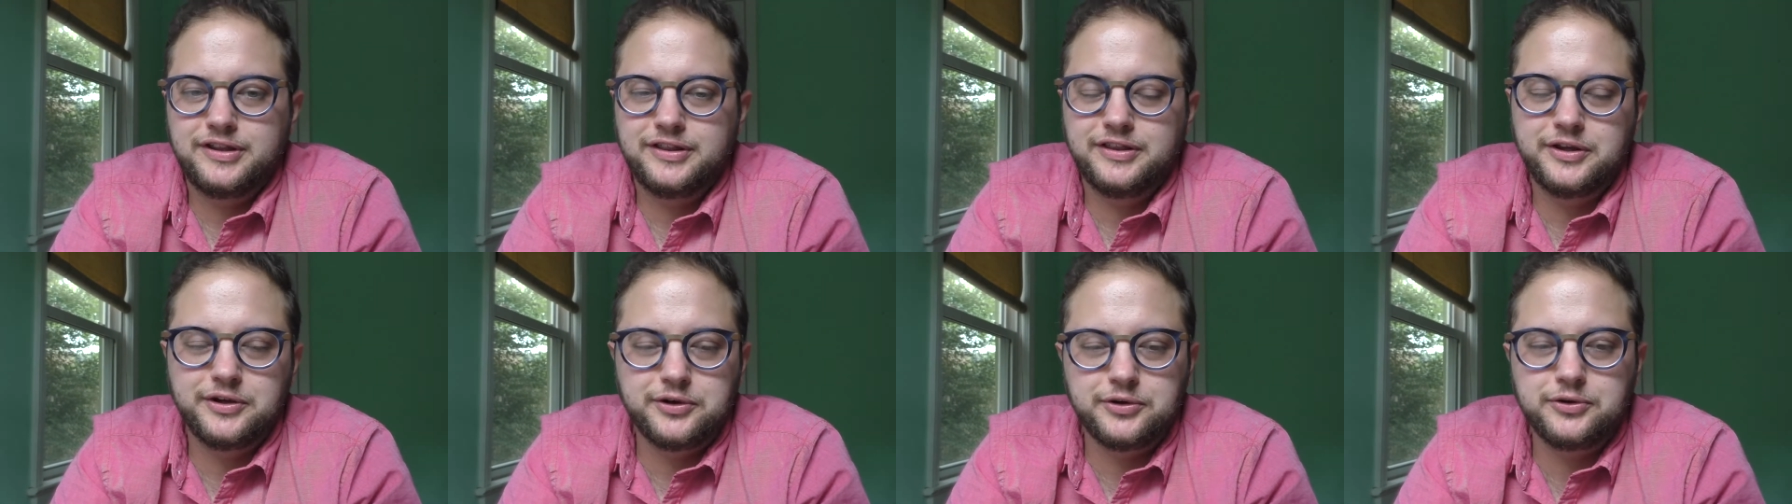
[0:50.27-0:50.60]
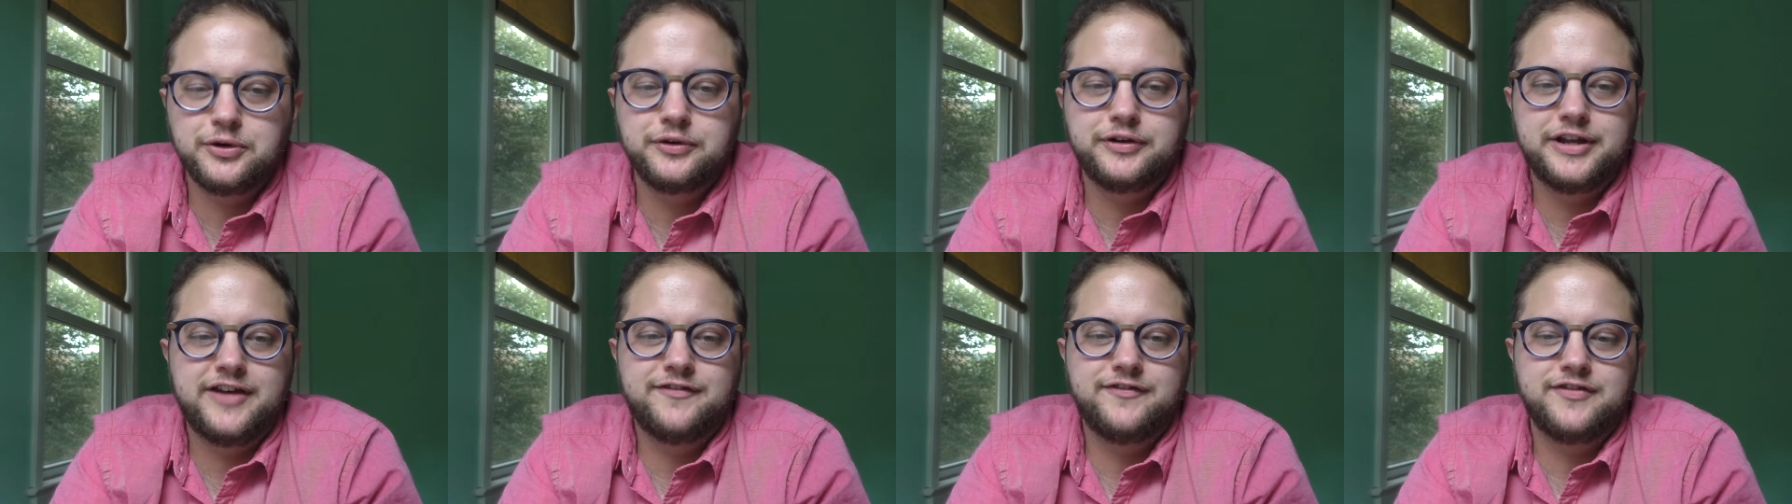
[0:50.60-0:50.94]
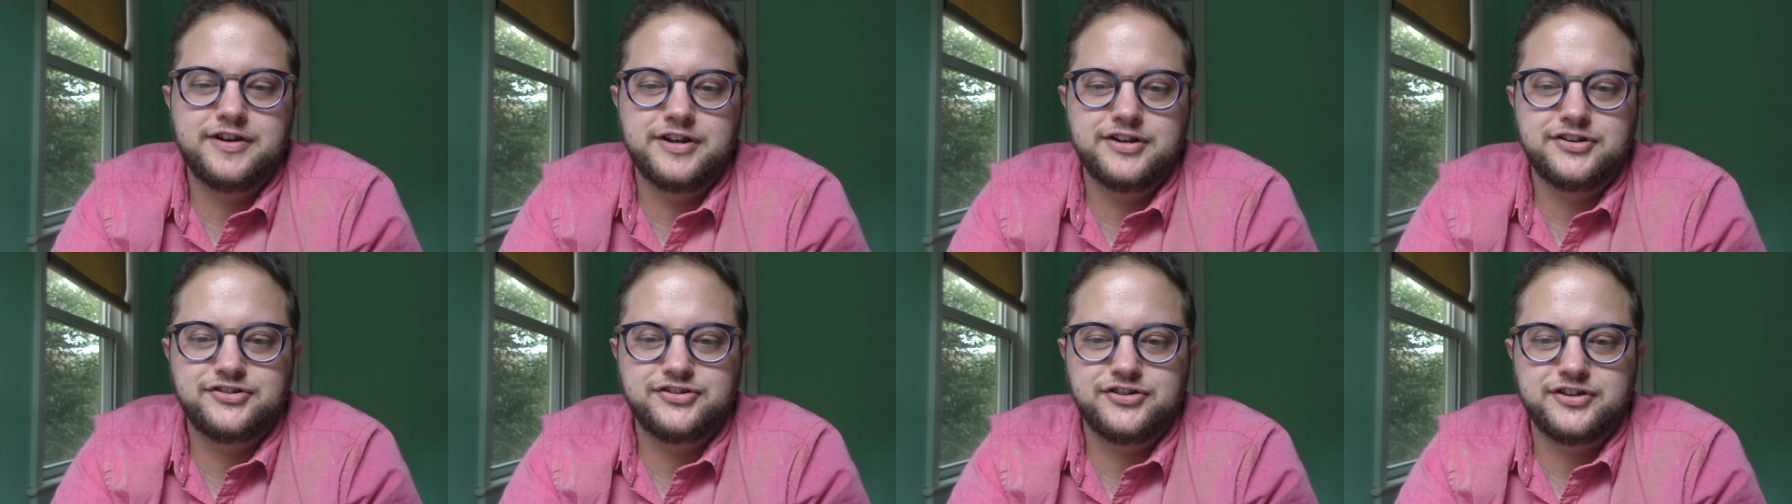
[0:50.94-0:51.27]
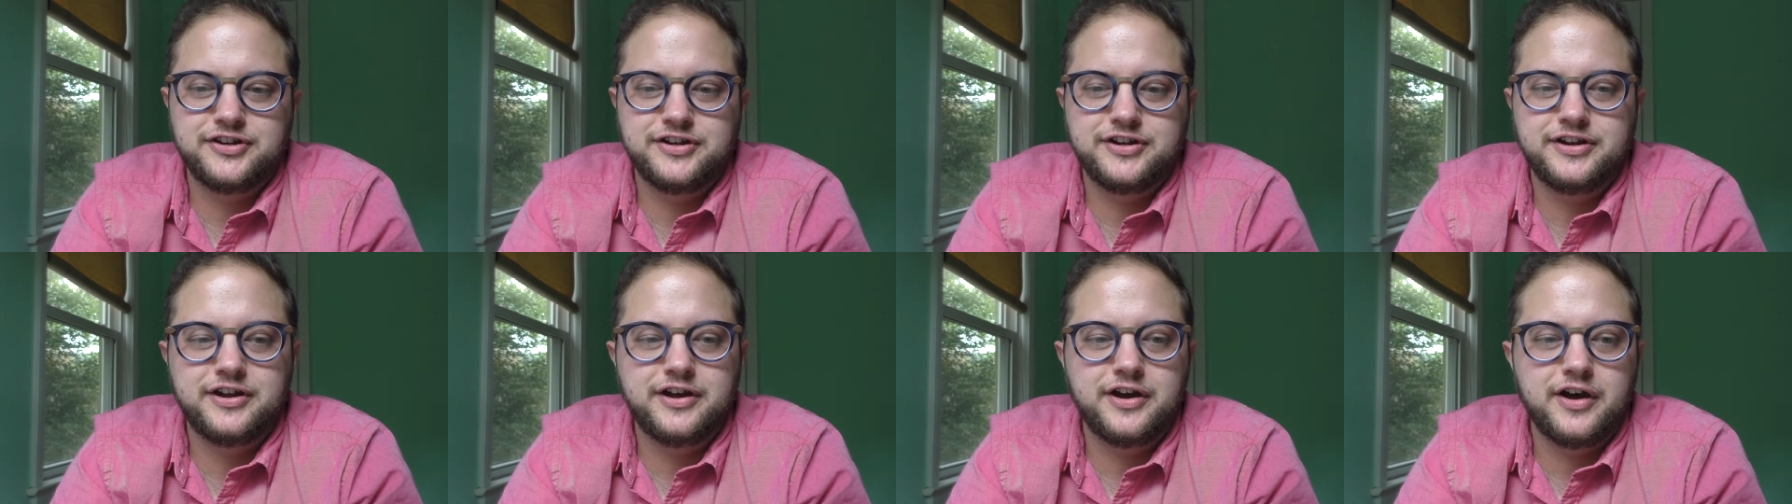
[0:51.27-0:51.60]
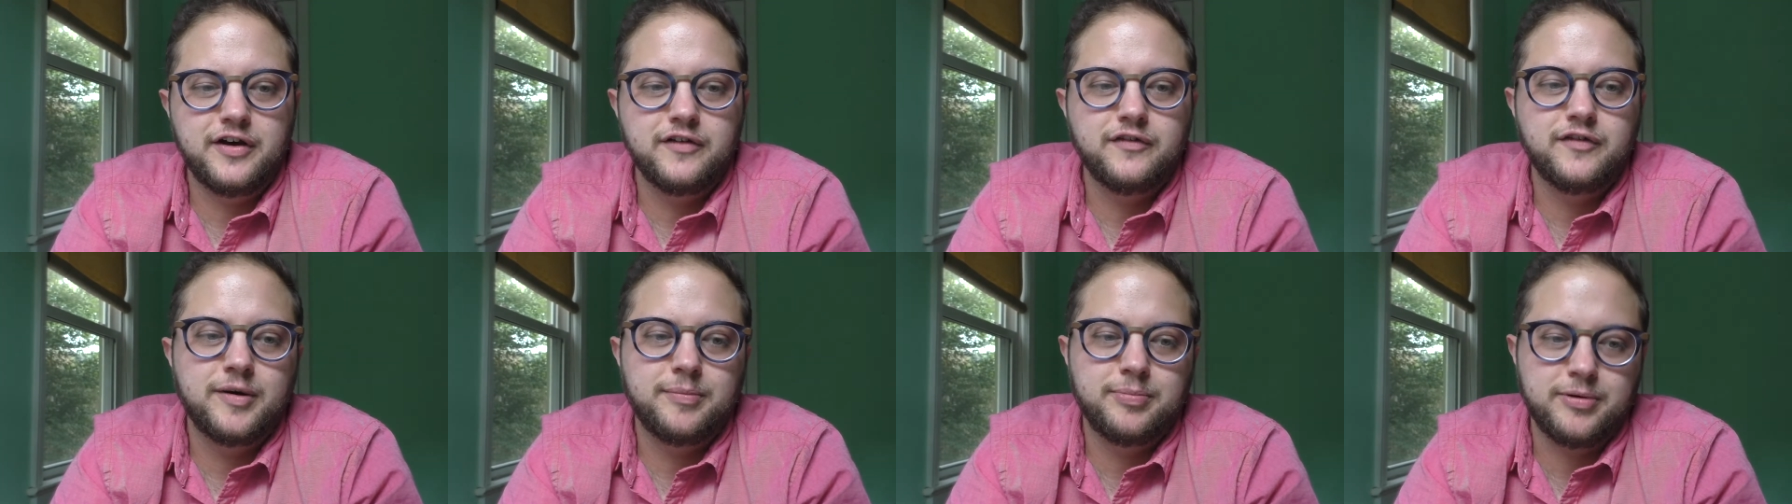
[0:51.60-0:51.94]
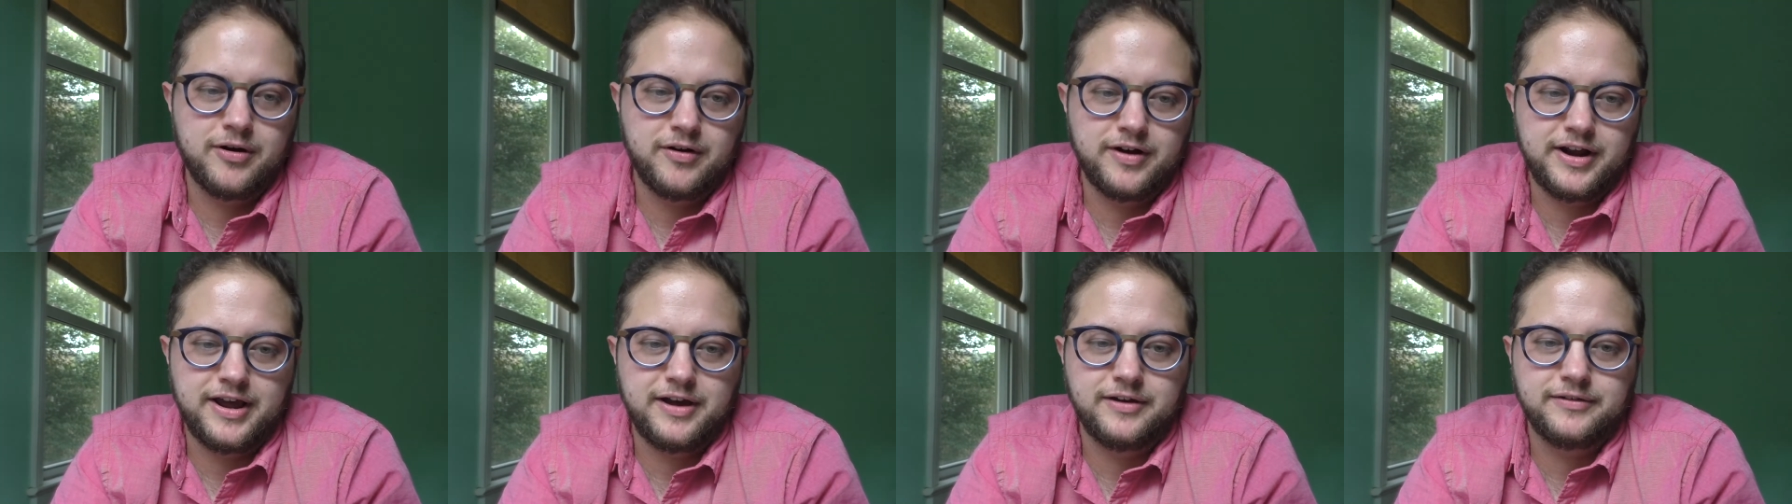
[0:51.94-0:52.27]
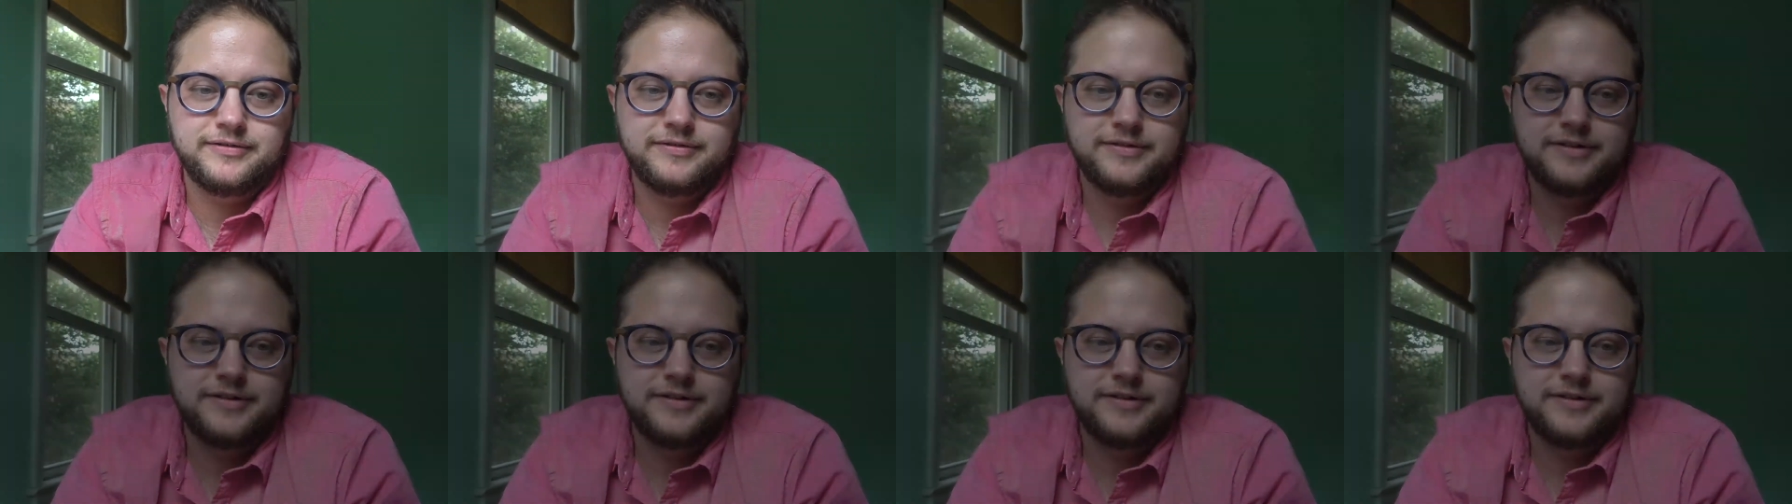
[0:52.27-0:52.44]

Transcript: literal definition of a pronoun.